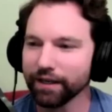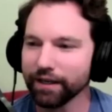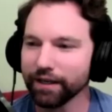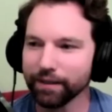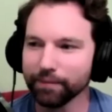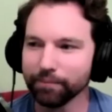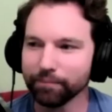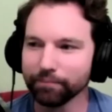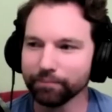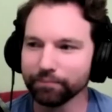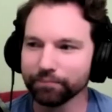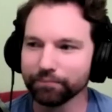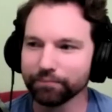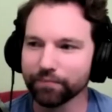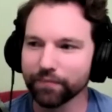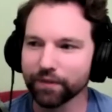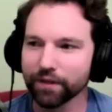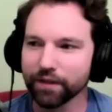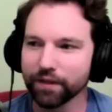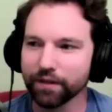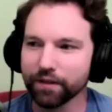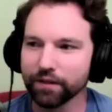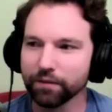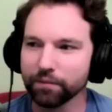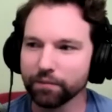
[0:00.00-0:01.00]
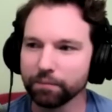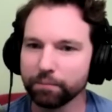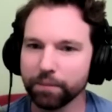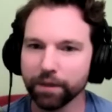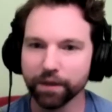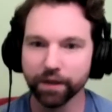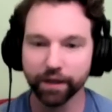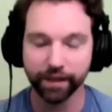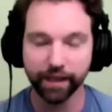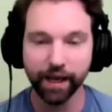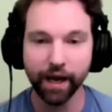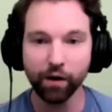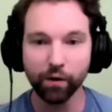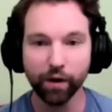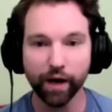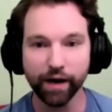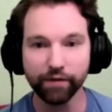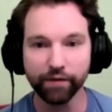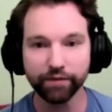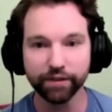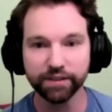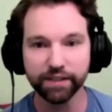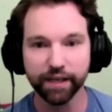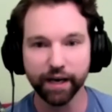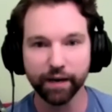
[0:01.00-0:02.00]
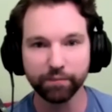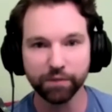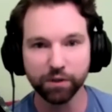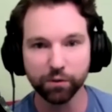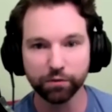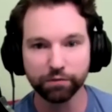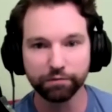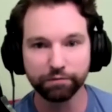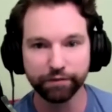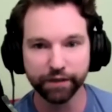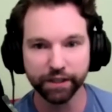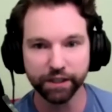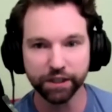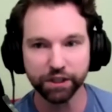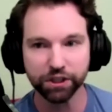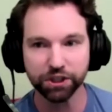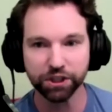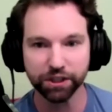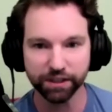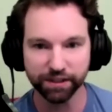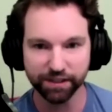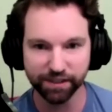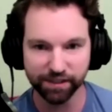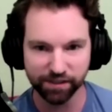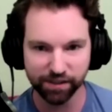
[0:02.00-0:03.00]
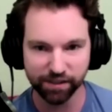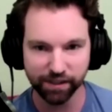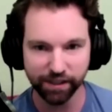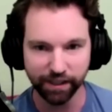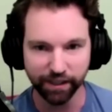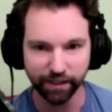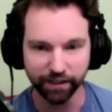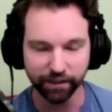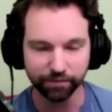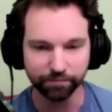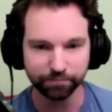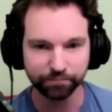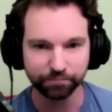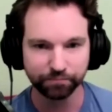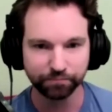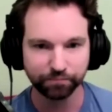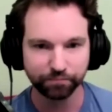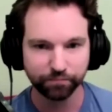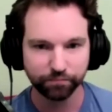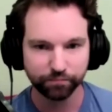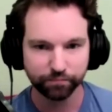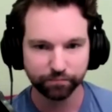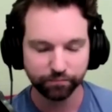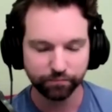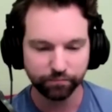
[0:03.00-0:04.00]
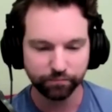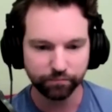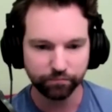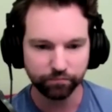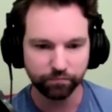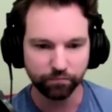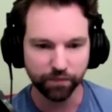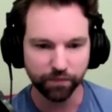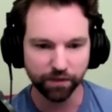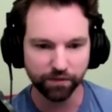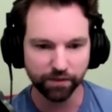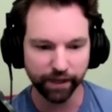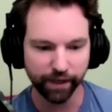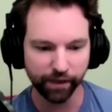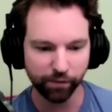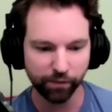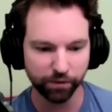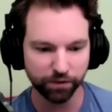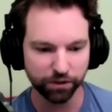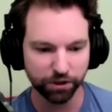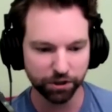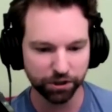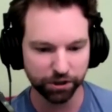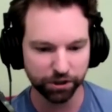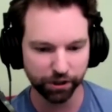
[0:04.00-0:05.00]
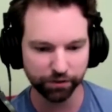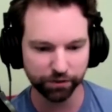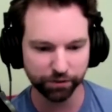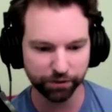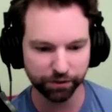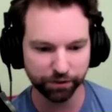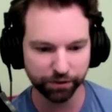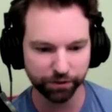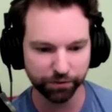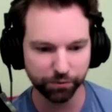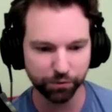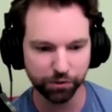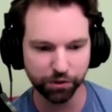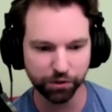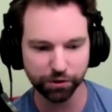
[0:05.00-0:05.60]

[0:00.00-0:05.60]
um but yeah every time you would finish a scene they would shuttle you